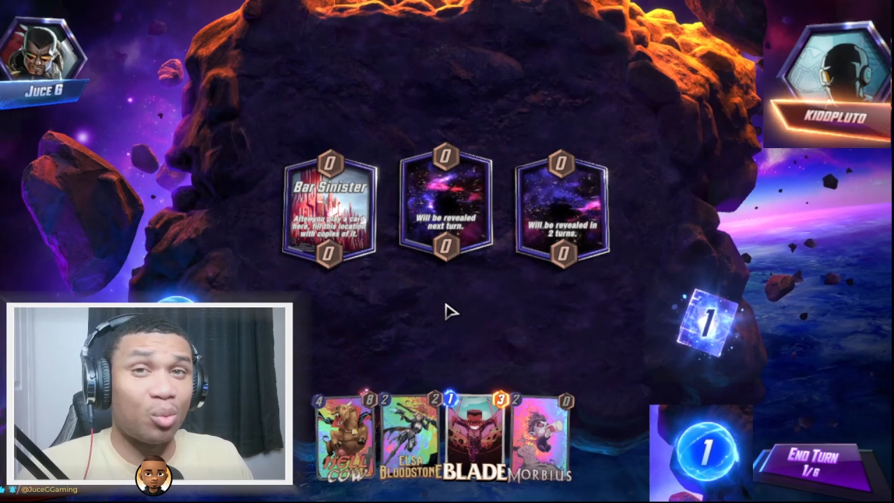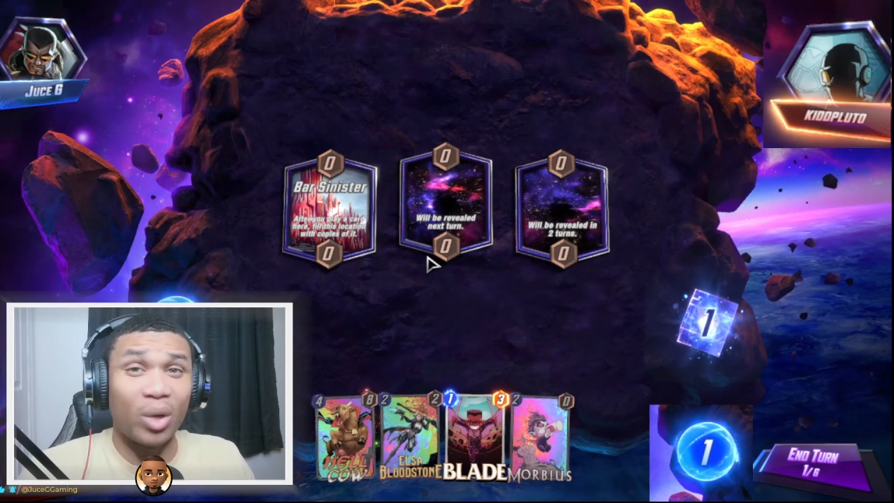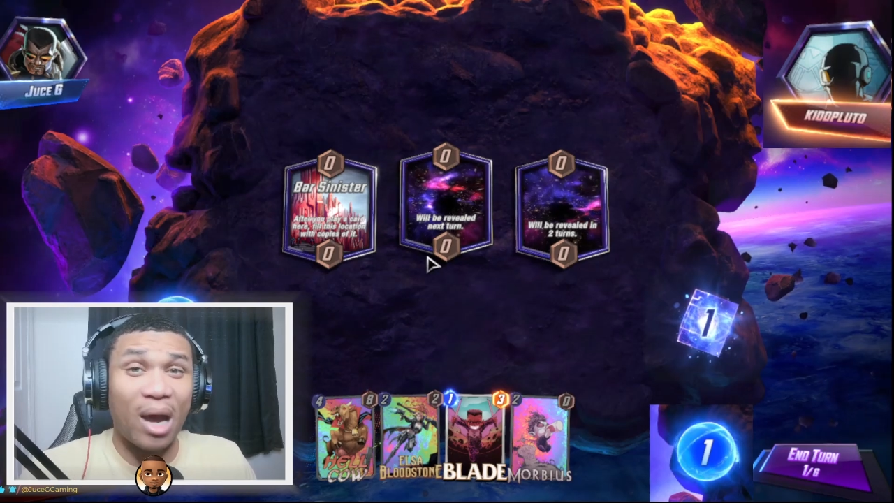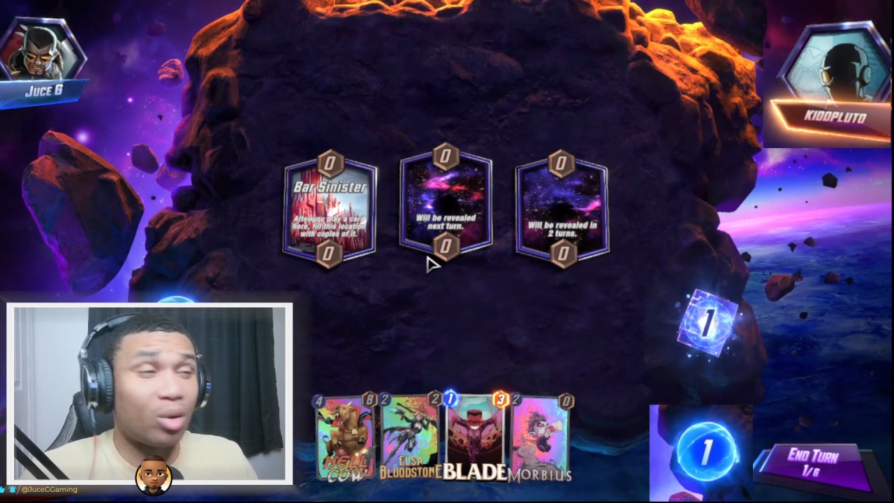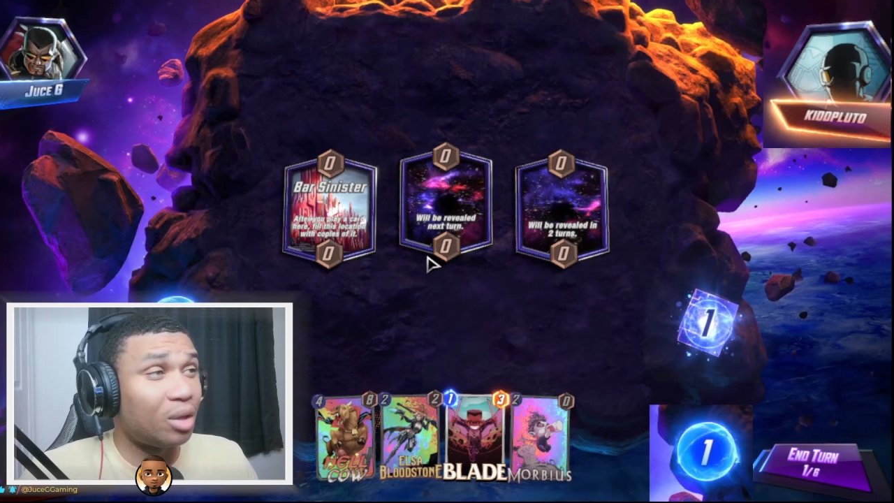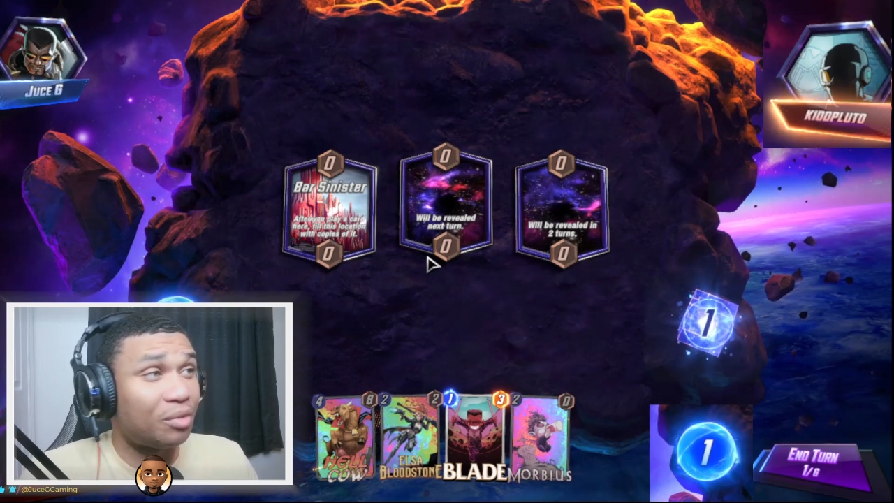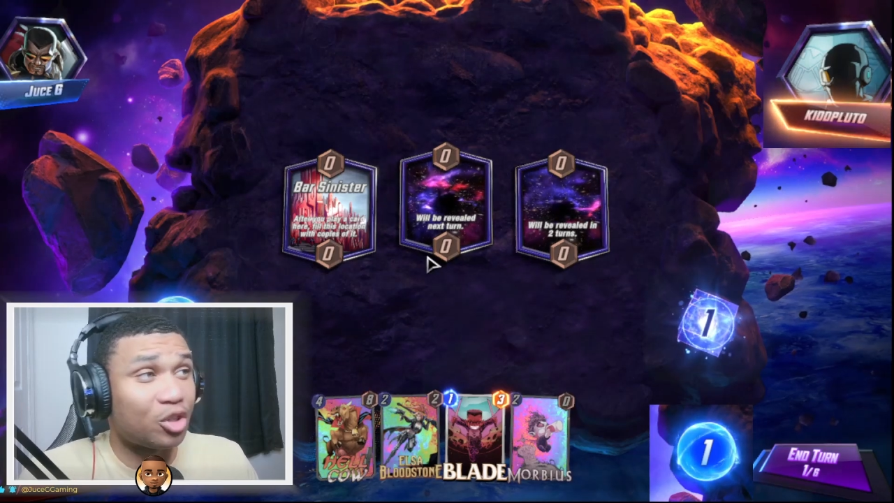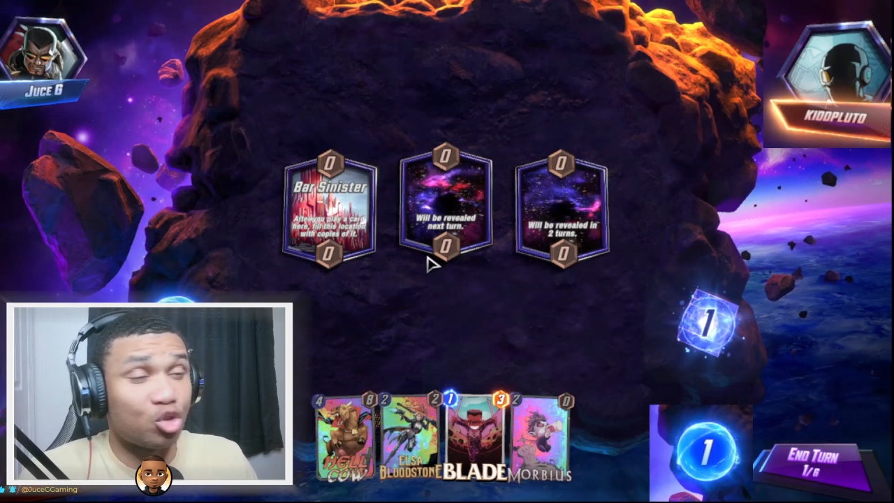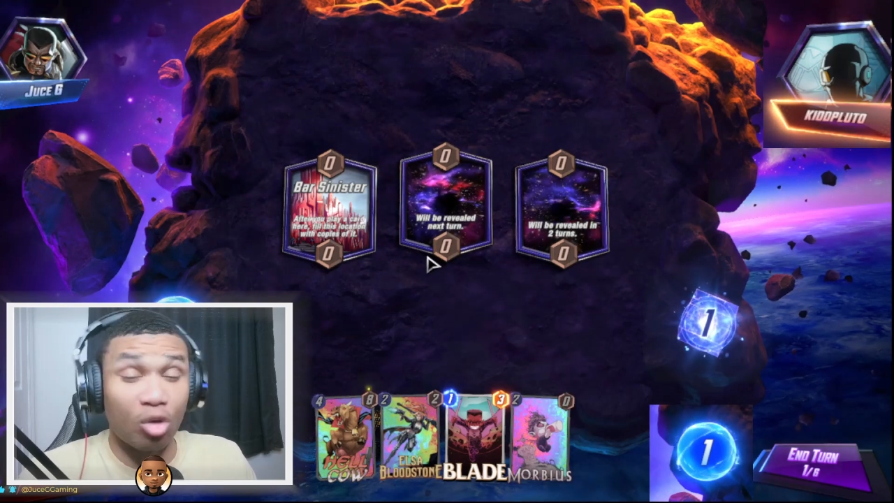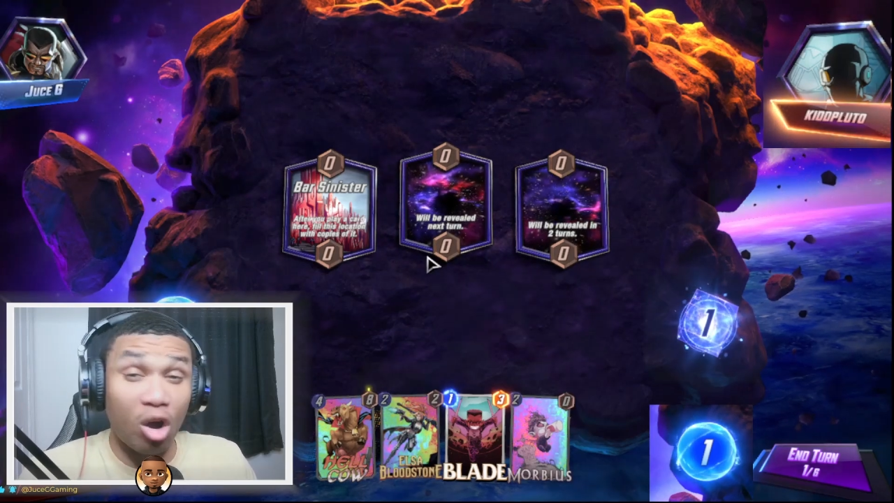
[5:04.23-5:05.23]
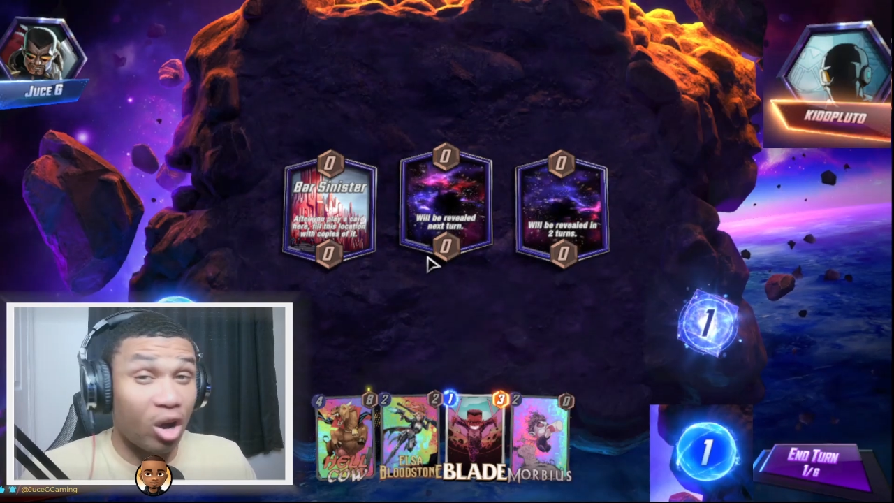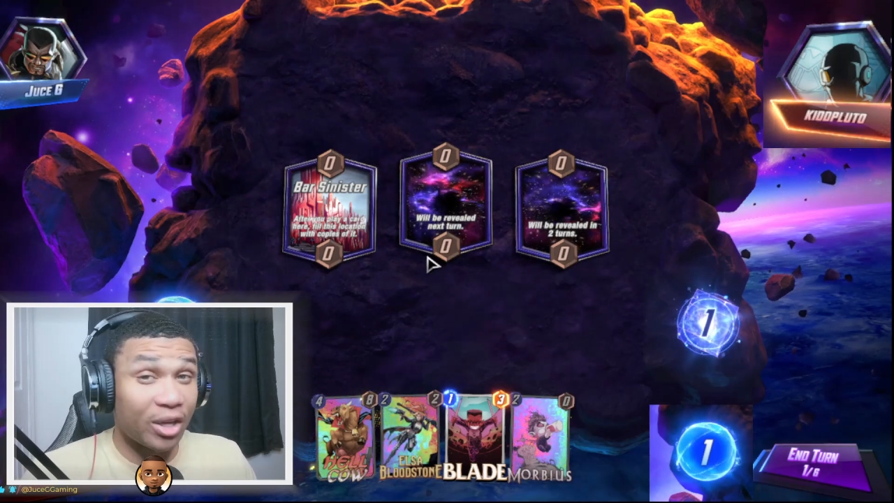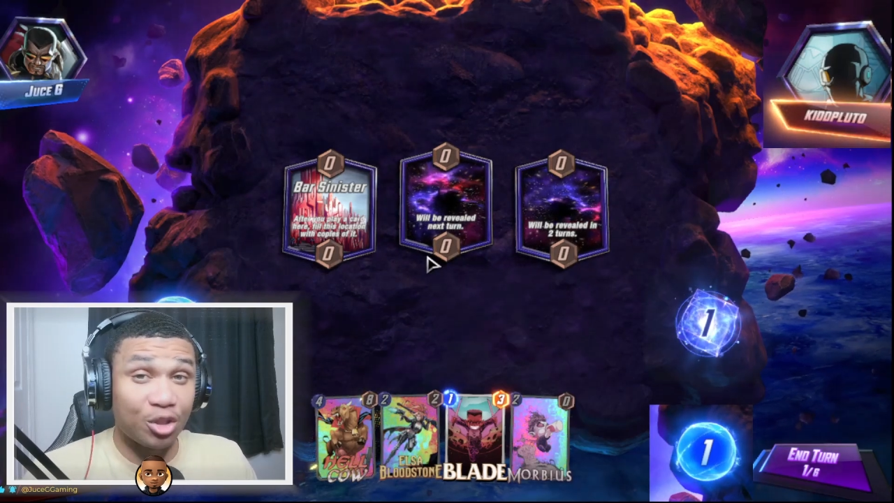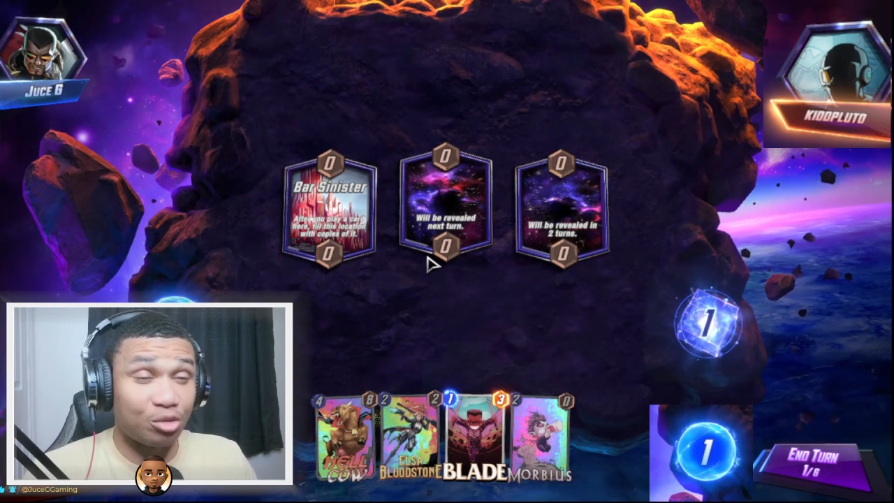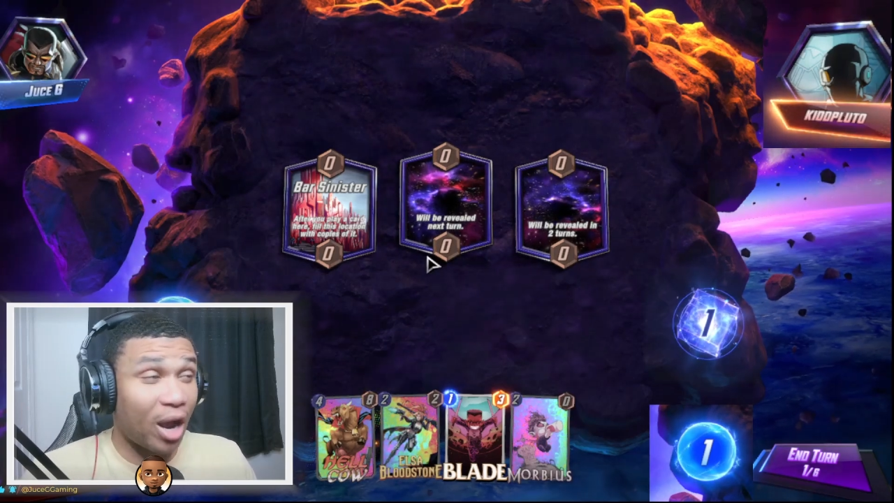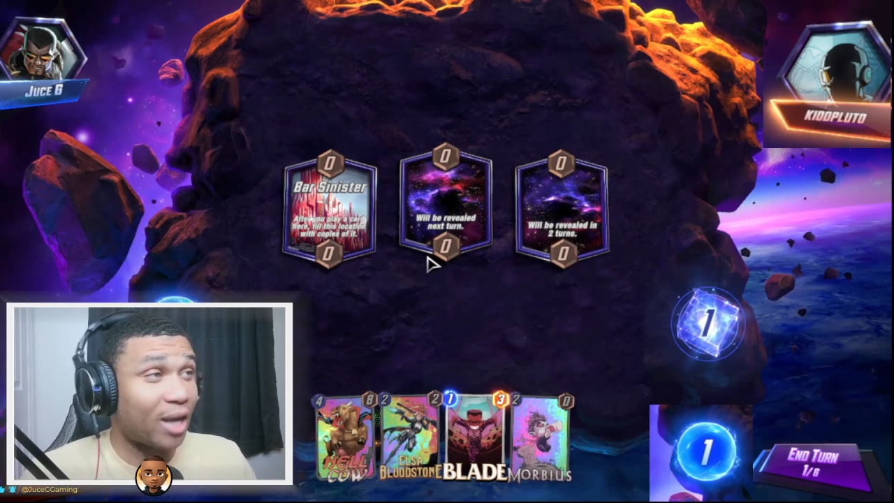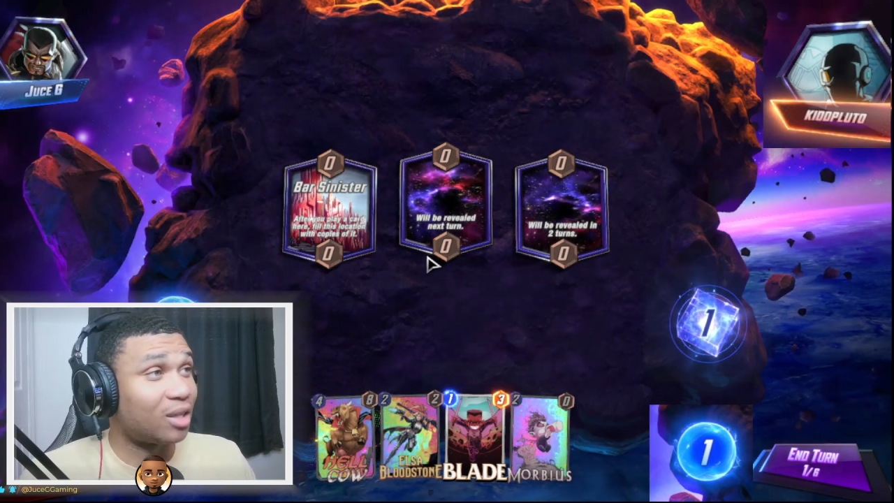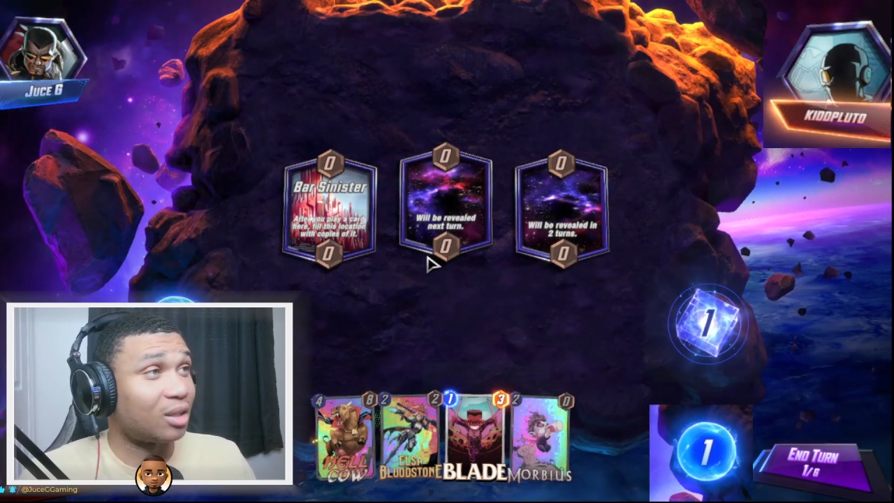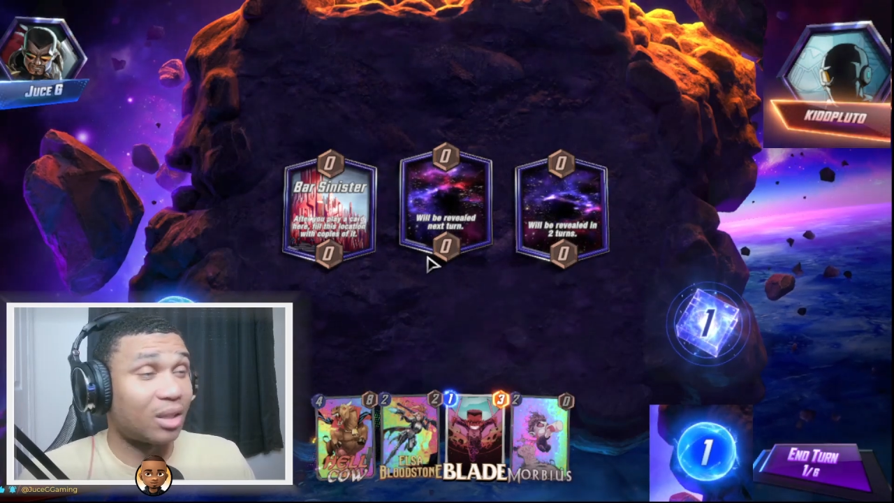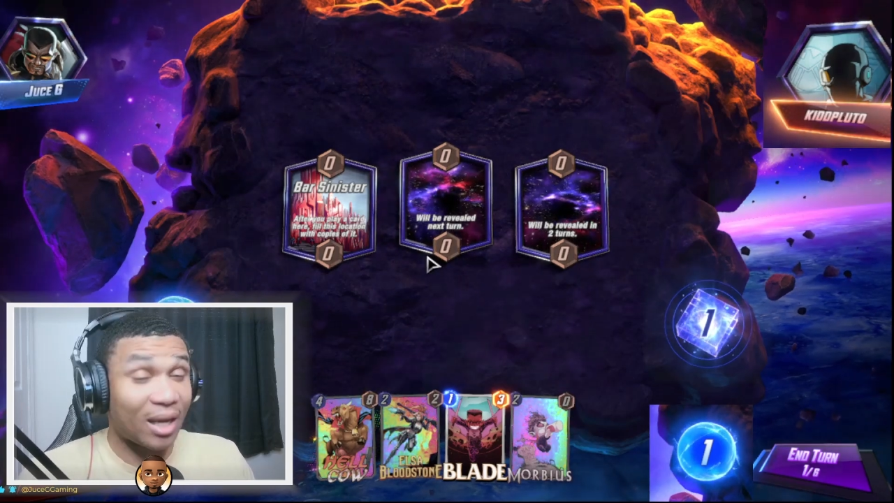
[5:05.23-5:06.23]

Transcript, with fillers: without even drawing Dracula.